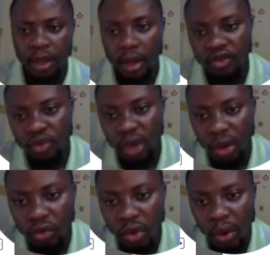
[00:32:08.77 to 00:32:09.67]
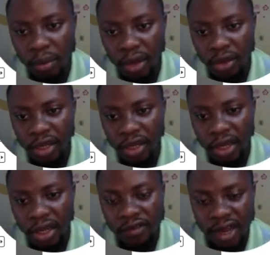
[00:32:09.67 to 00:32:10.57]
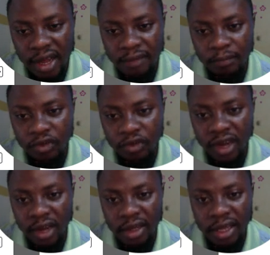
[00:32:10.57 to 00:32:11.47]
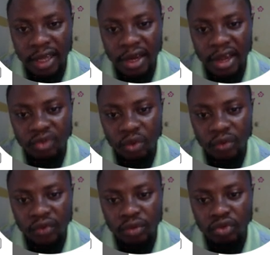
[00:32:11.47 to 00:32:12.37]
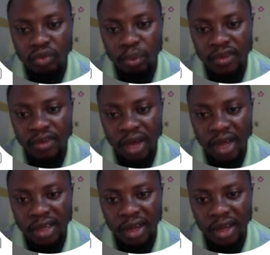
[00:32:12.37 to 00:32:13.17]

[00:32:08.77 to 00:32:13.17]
So now you come down here, you select the areas you want Facebook to place your ad.